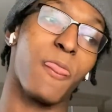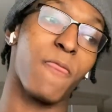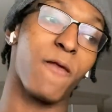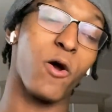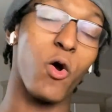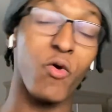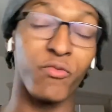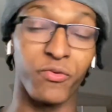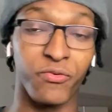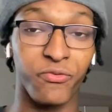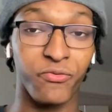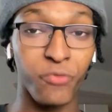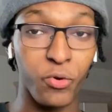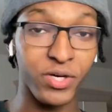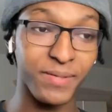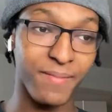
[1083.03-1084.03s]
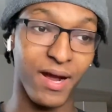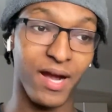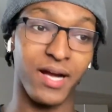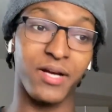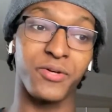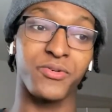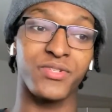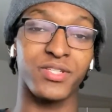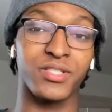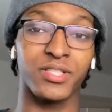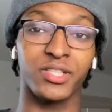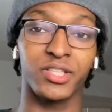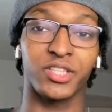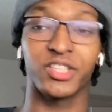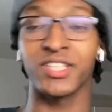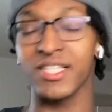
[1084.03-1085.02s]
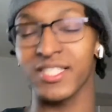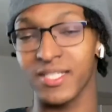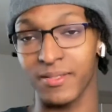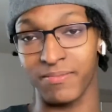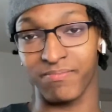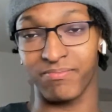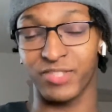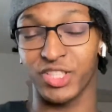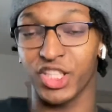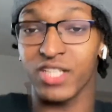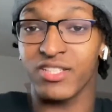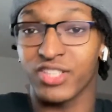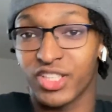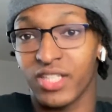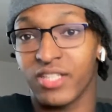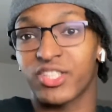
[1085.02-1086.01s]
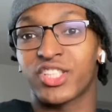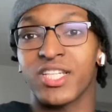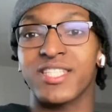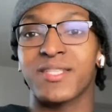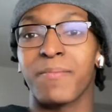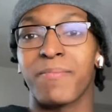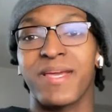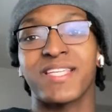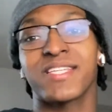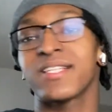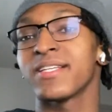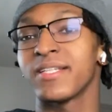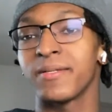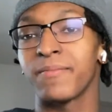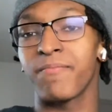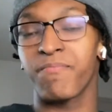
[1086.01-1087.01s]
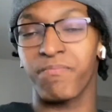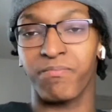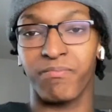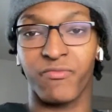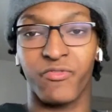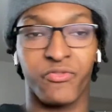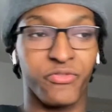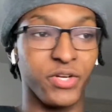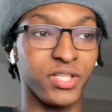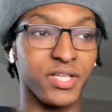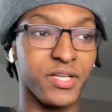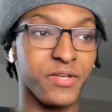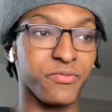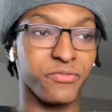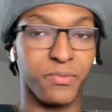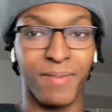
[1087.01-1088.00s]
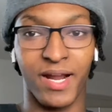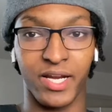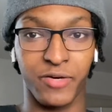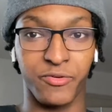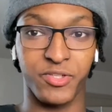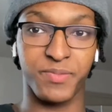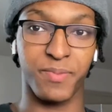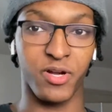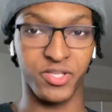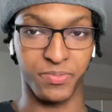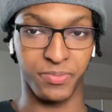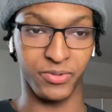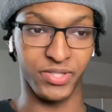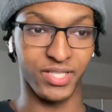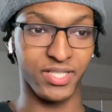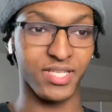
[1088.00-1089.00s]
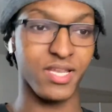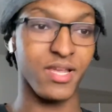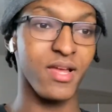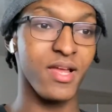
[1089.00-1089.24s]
over 40 miles just to basically fill in for my irresponsibleness.